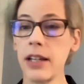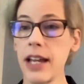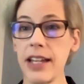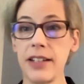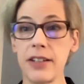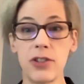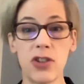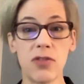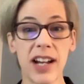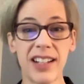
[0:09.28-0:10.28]
and a
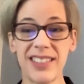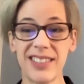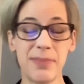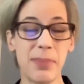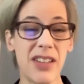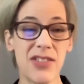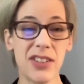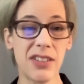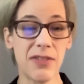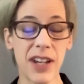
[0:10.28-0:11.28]
direct punch in
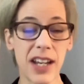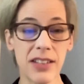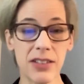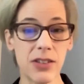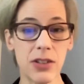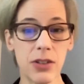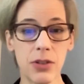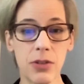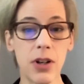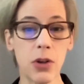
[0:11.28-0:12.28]
the face
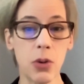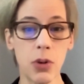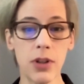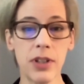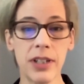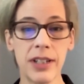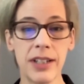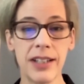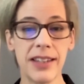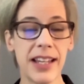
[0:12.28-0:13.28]
to a court
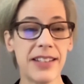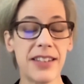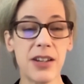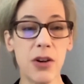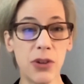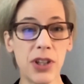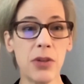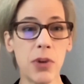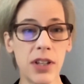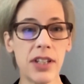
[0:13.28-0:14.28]
that is the only
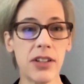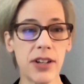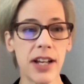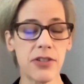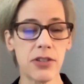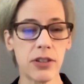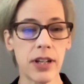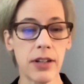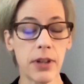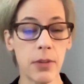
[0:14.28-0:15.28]
one the international
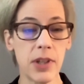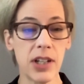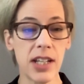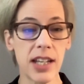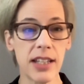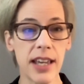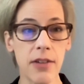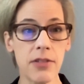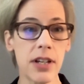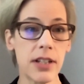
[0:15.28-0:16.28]
community can
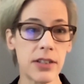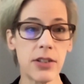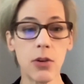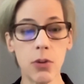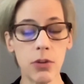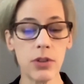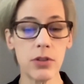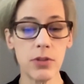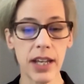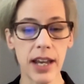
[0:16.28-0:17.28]
count on to hold
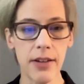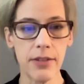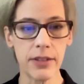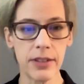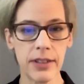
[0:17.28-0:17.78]
to account